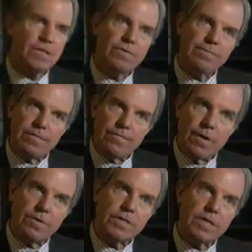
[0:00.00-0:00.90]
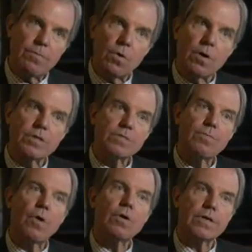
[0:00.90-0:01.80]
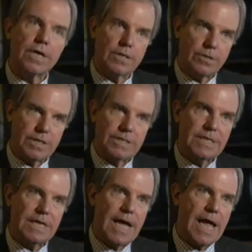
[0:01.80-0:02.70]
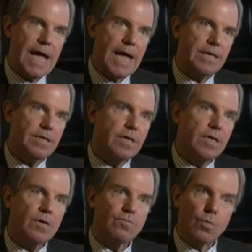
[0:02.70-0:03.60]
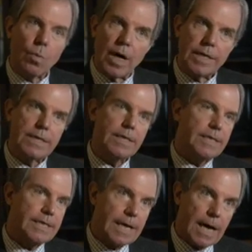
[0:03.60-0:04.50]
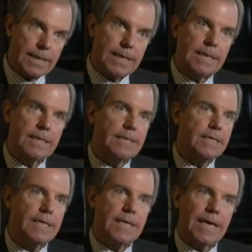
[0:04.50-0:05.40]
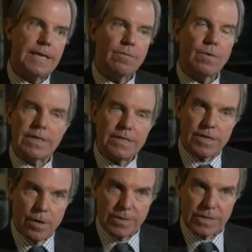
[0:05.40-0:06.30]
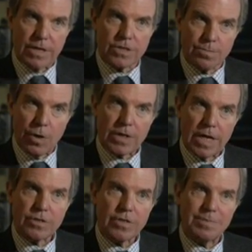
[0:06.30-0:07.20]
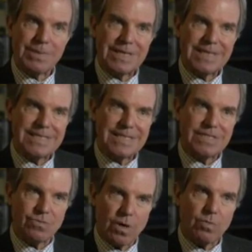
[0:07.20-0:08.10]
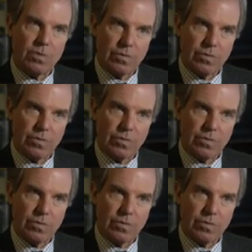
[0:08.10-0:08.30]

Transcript: We've been focusing more on smaller countries, and Rwanda and Ghana and well, Ethiopia is not a small country, but it's one